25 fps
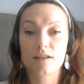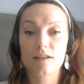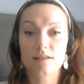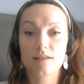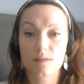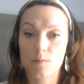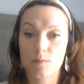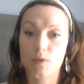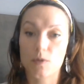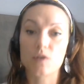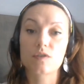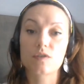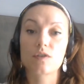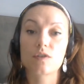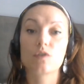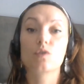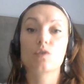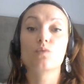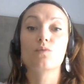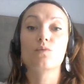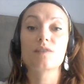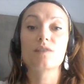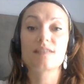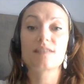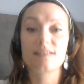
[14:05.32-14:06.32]
is the person
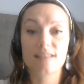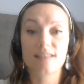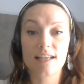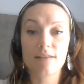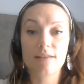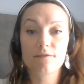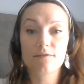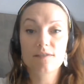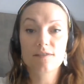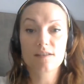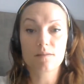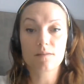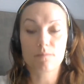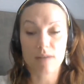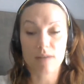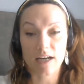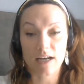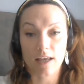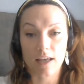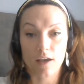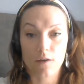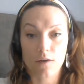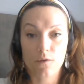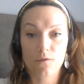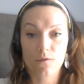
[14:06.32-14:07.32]
who receives the
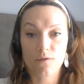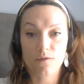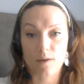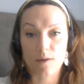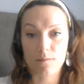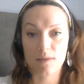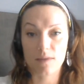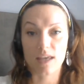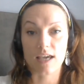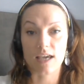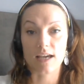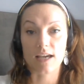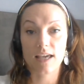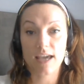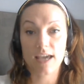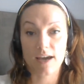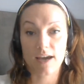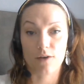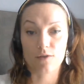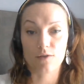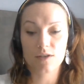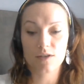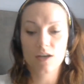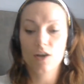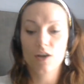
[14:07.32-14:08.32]
money from the
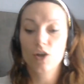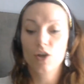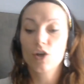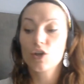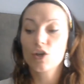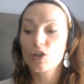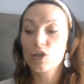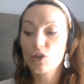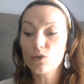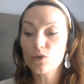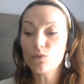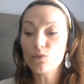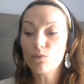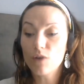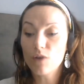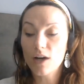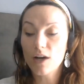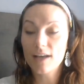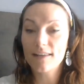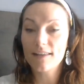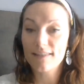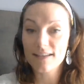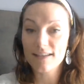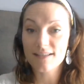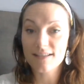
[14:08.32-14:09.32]
account. You
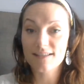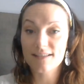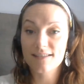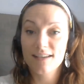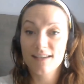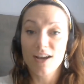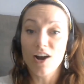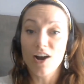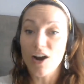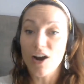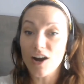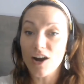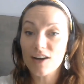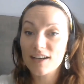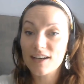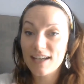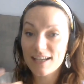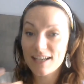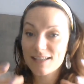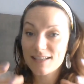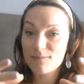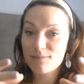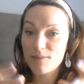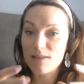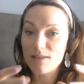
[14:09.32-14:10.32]
want this
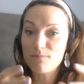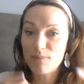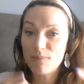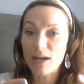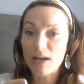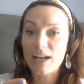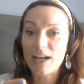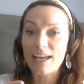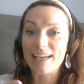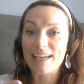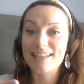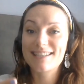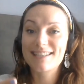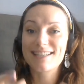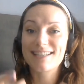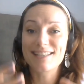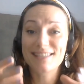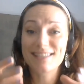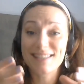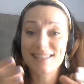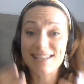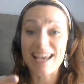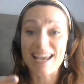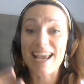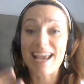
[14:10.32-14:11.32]
RESP bucket to
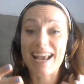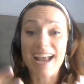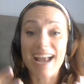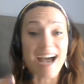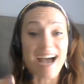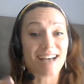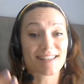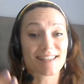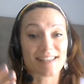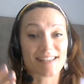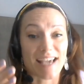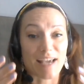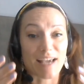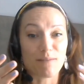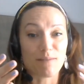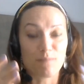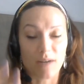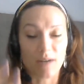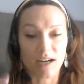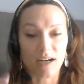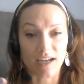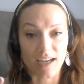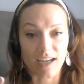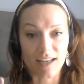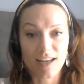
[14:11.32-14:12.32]
stay as a
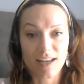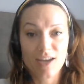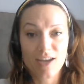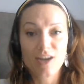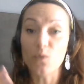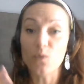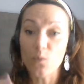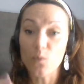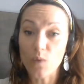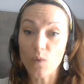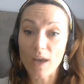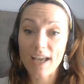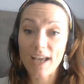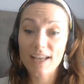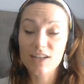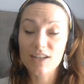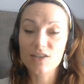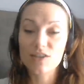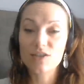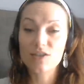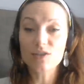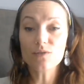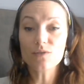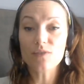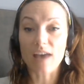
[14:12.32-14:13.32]
bucket. The way to
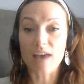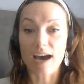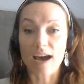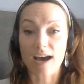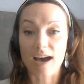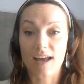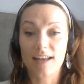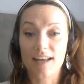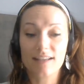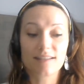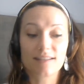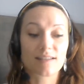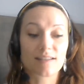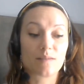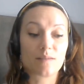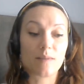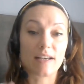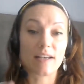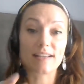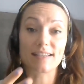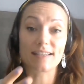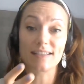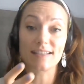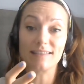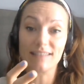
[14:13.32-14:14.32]
do that is to
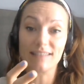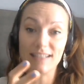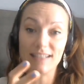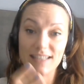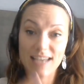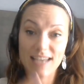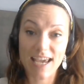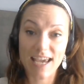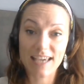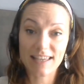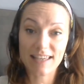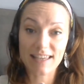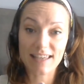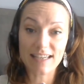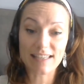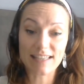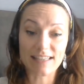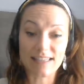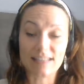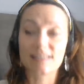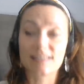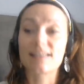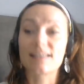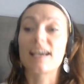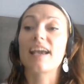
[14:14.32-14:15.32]
basically take this
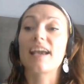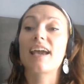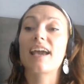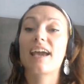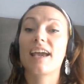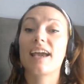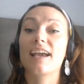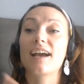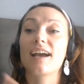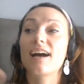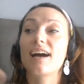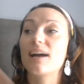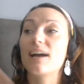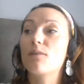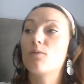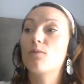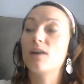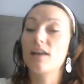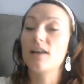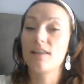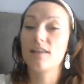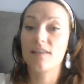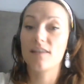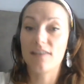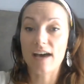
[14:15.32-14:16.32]
and say, hey, I
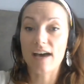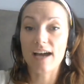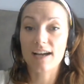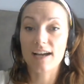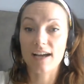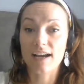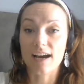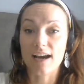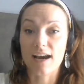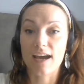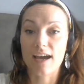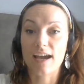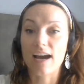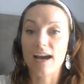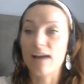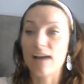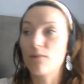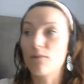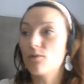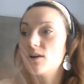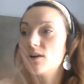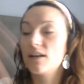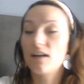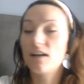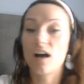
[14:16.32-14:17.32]
want that guy, I
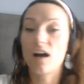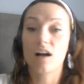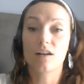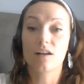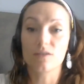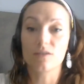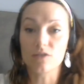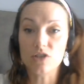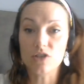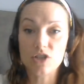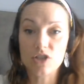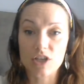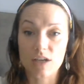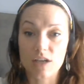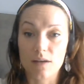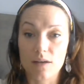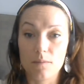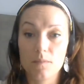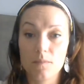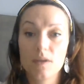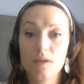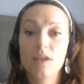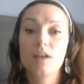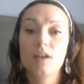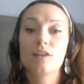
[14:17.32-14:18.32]
want Uncle
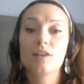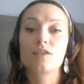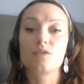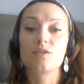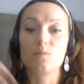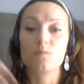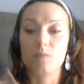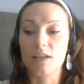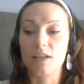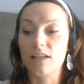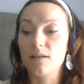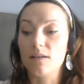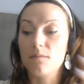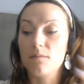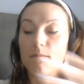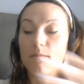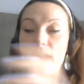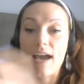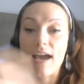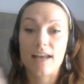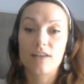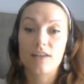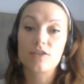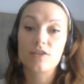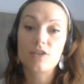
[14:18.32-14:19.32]
Jim to be
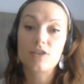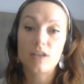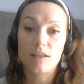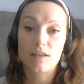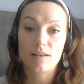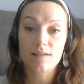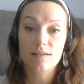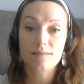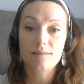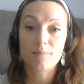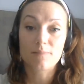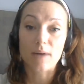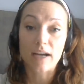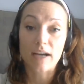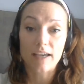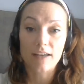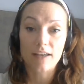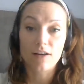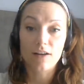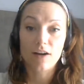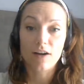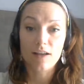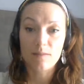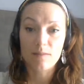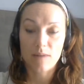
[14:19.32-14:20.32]
managing this bucket
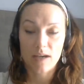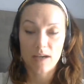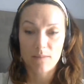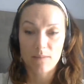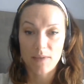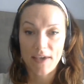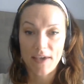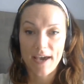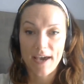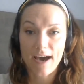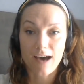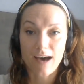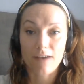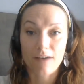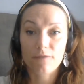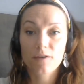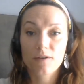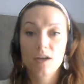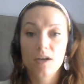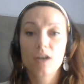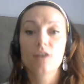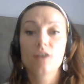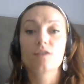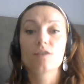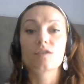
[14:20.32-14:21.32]
on my behalf.
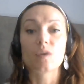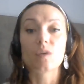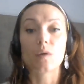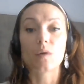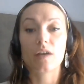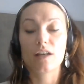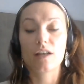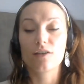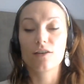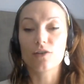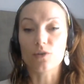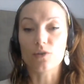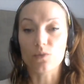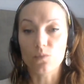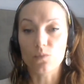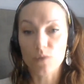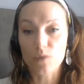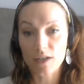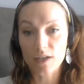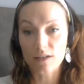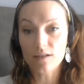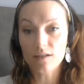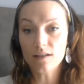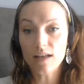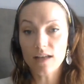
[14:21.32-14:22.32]
So in your
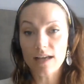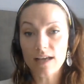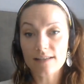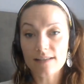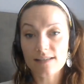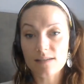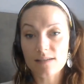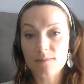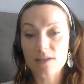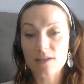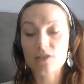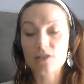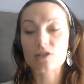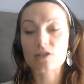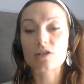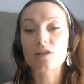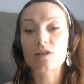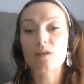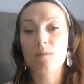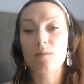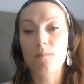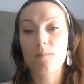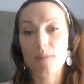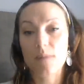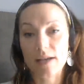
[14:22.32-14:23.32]
will, as I mentioned,
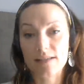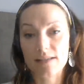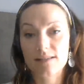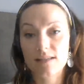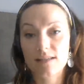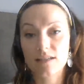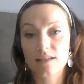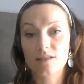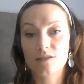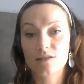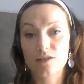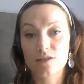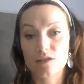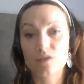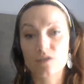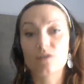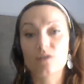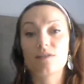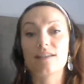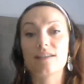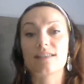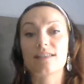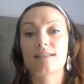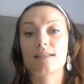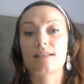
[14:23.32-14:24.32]
the best thing to do
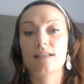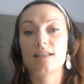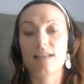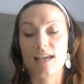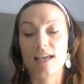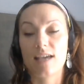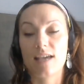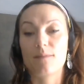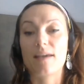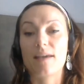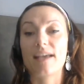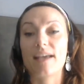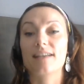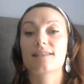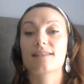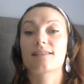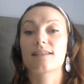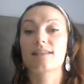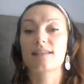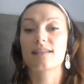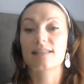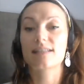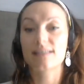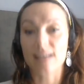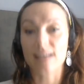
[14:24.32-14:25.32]
is to name a
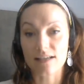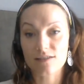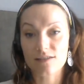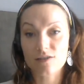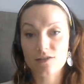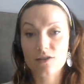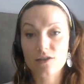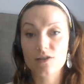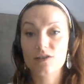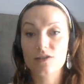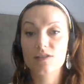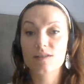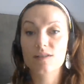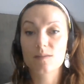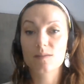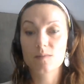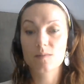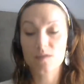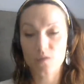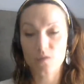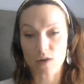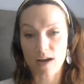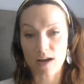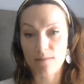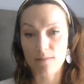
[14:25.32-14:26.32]
successor
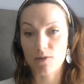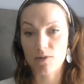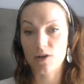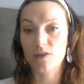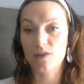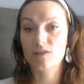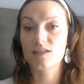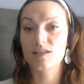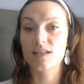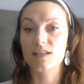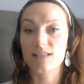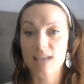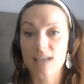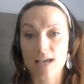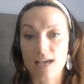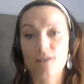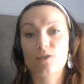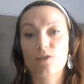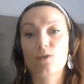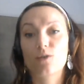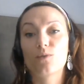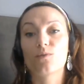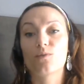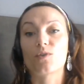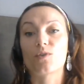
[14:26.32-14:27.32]
subscriber to take
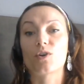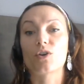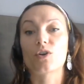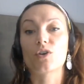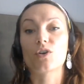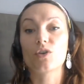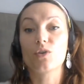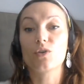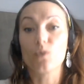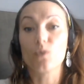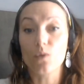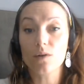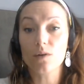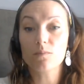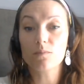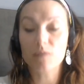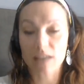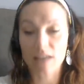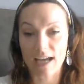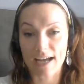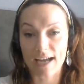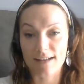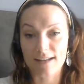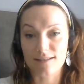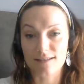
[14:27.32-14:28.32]
over your
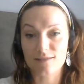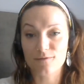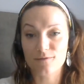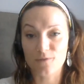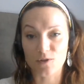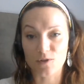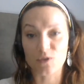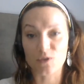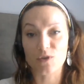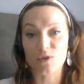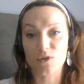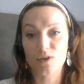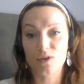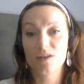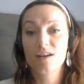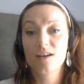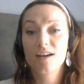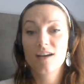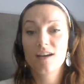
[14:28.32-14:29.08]
plans for your